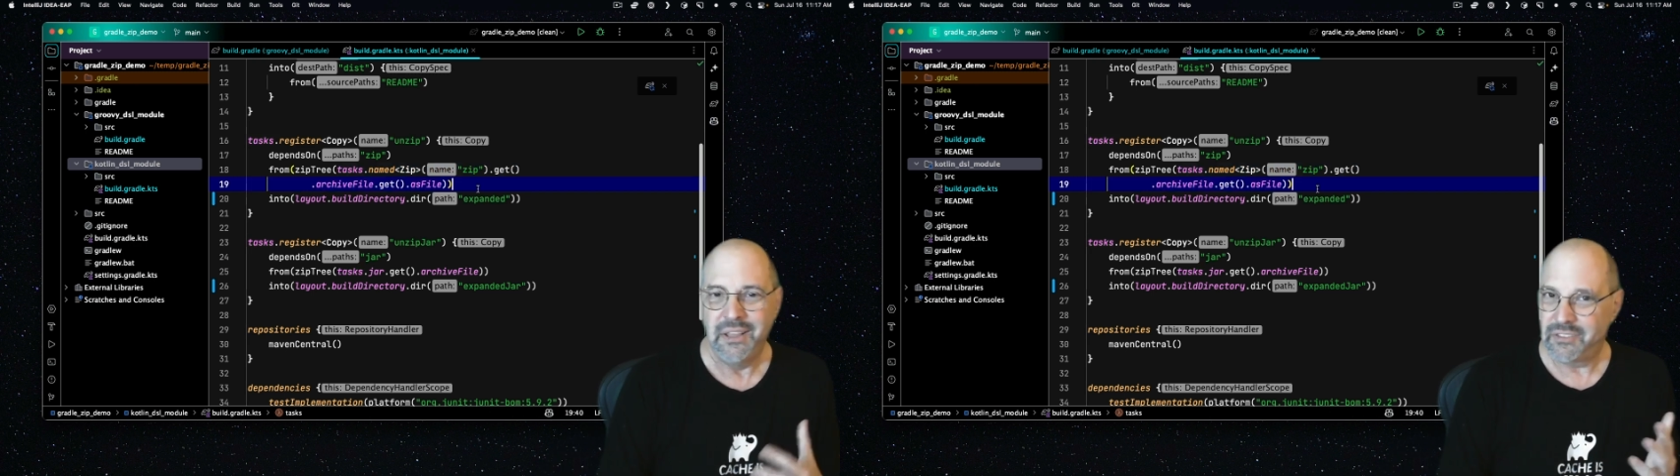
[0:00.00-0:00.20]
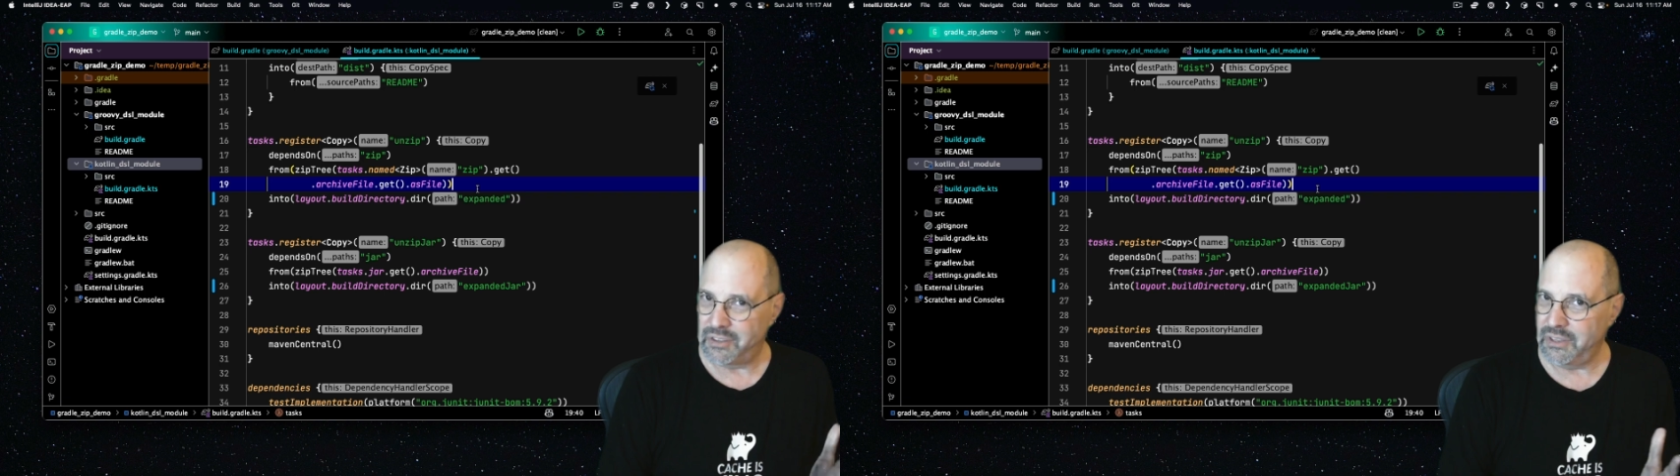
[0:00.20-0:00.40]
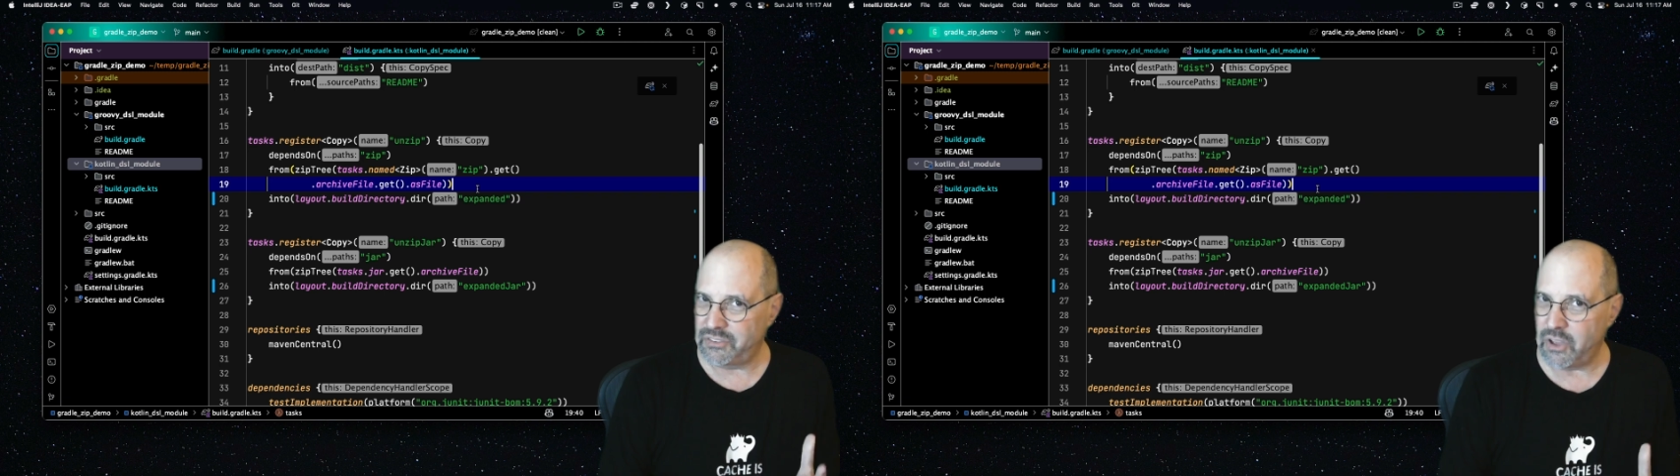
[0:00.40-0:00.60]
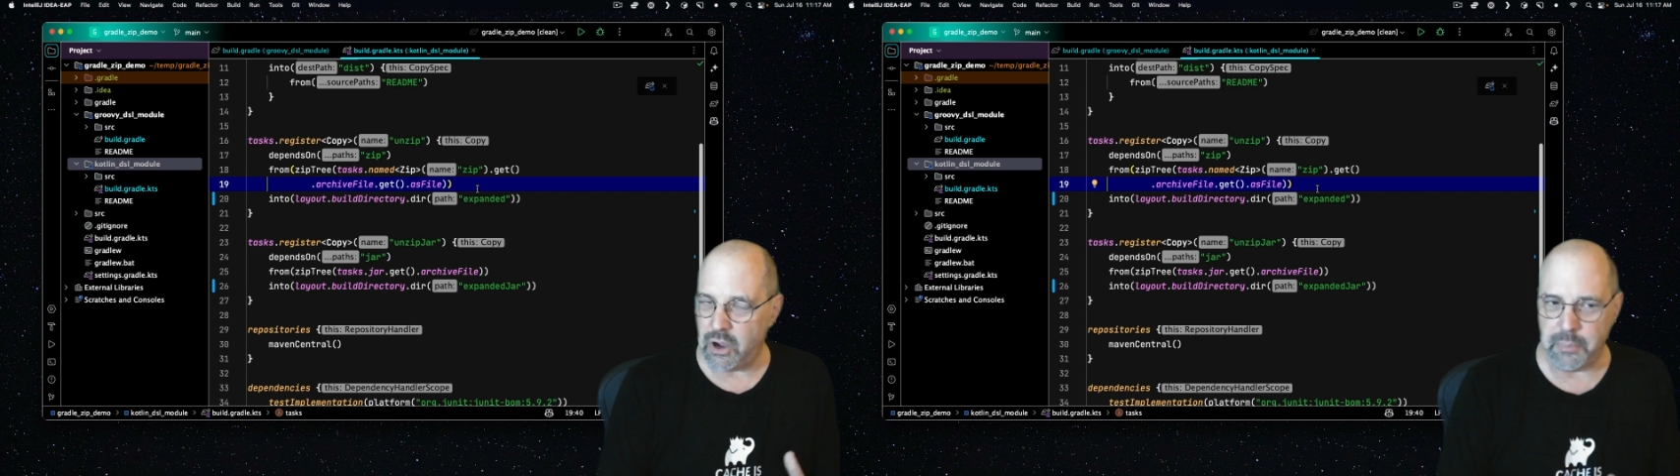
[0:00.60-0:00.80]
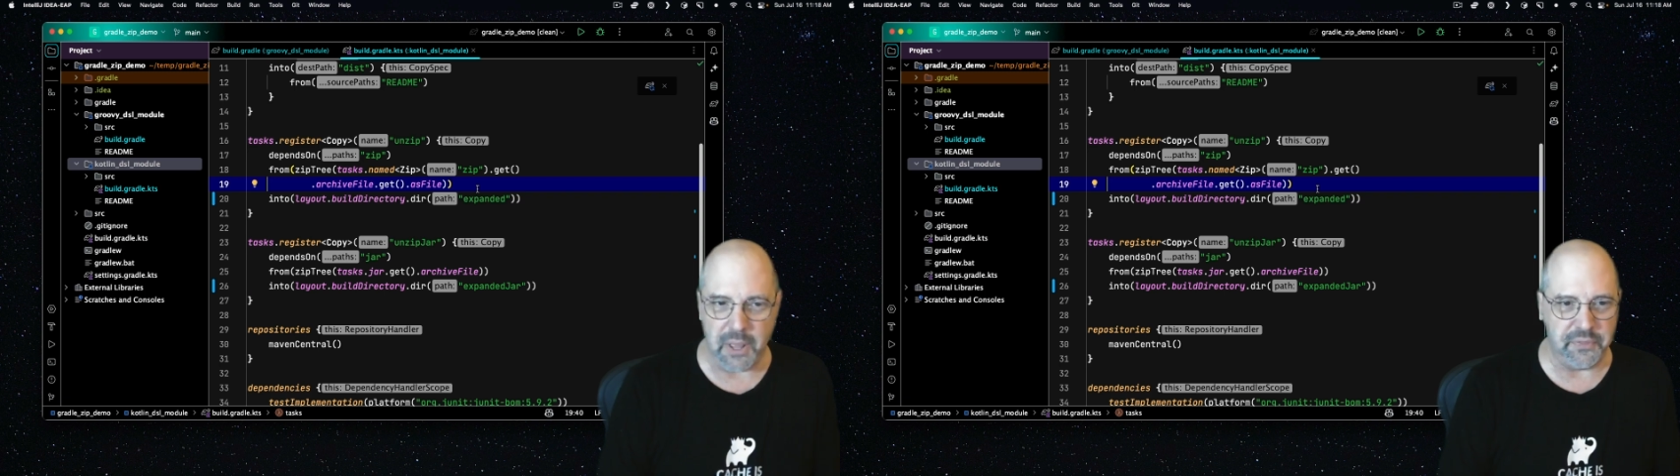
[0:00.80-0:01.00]
So let's
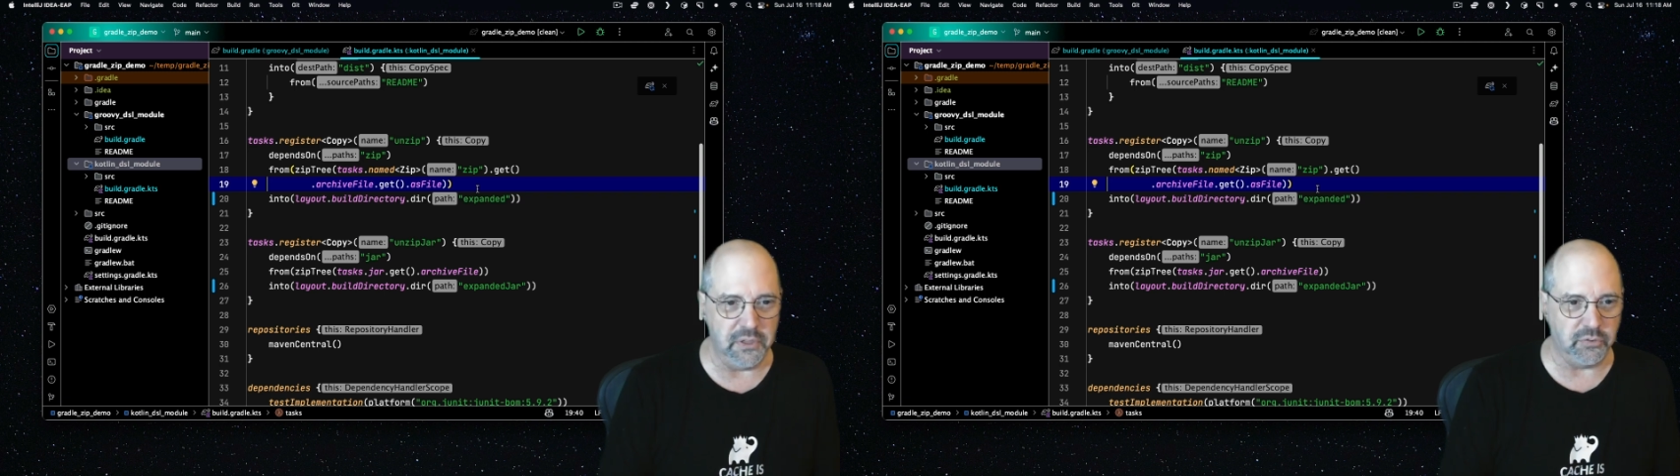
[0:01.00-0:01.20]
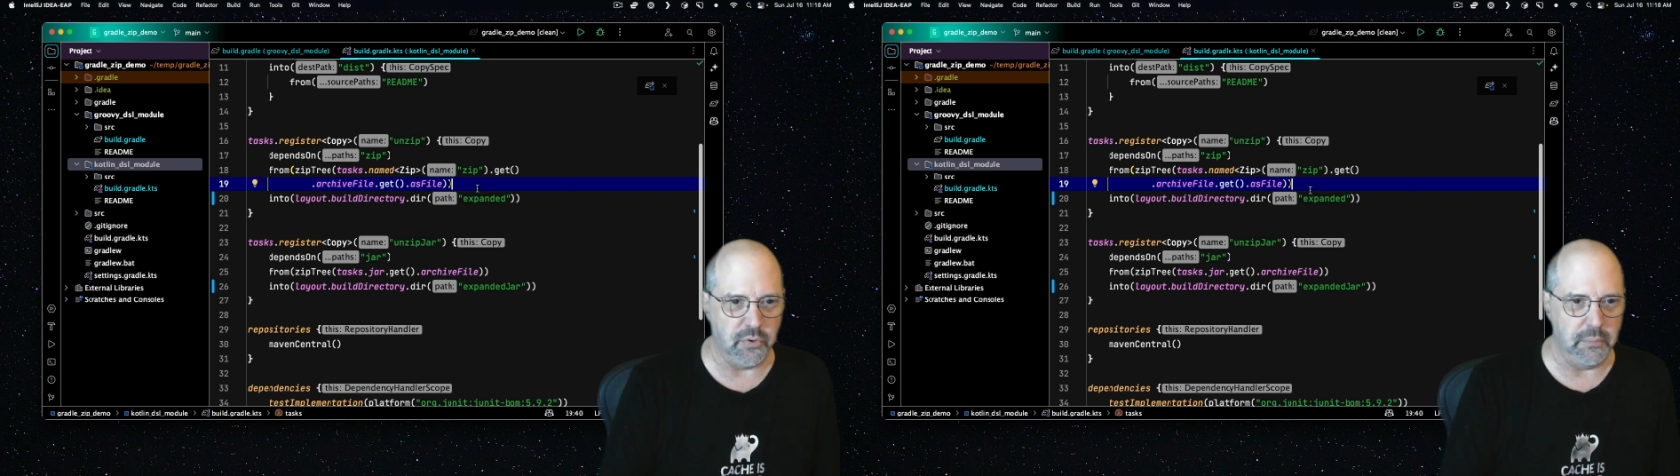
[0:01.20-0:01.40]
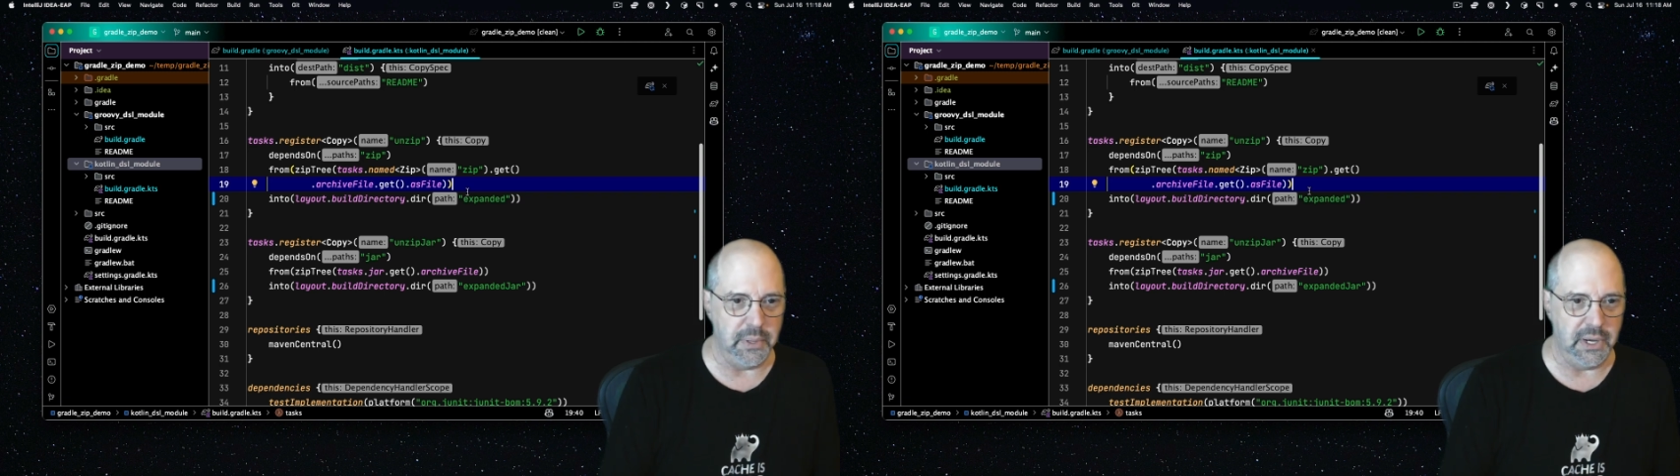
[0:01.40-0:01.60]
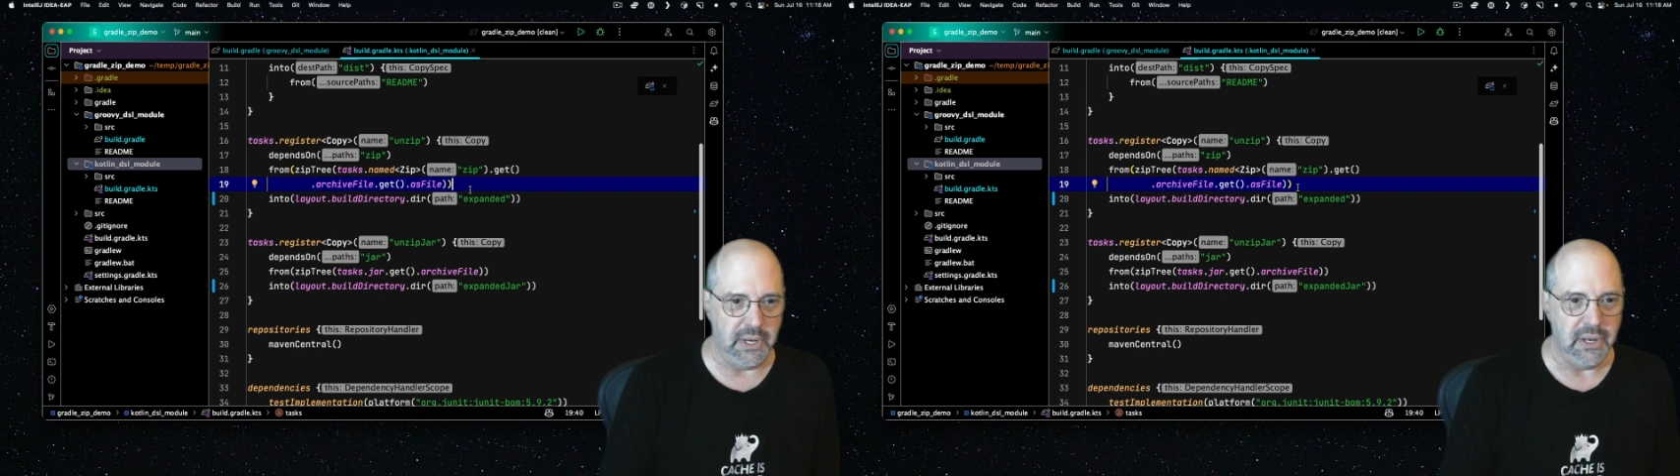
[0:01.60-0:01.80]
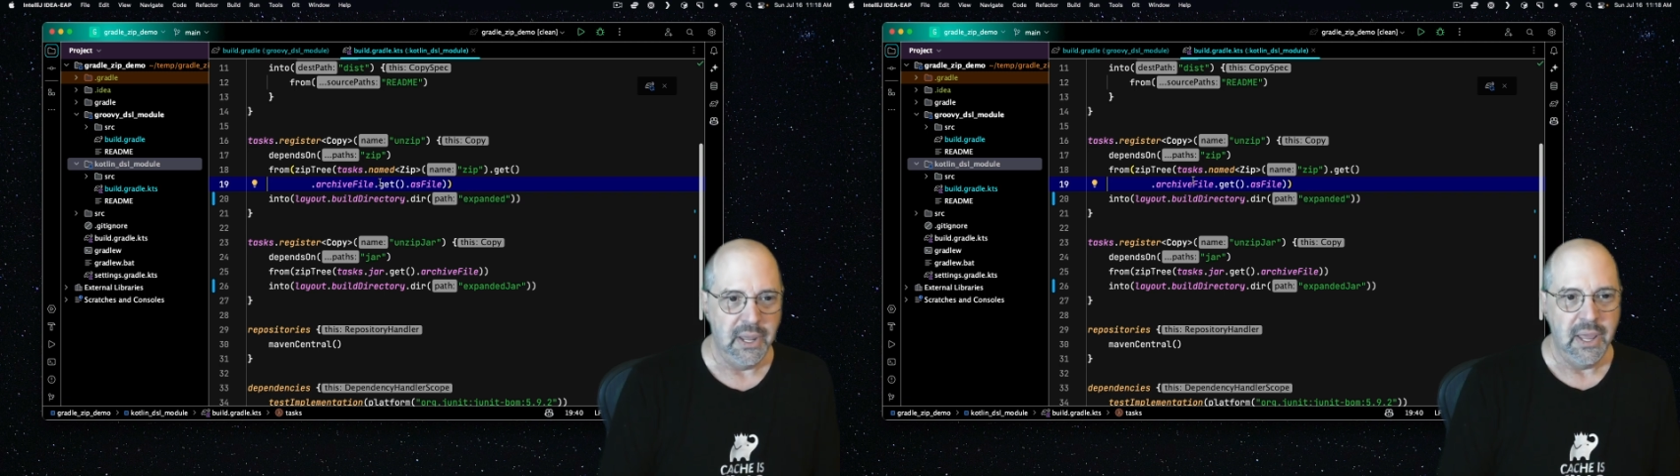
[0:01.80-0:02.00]
talk about this for a minute.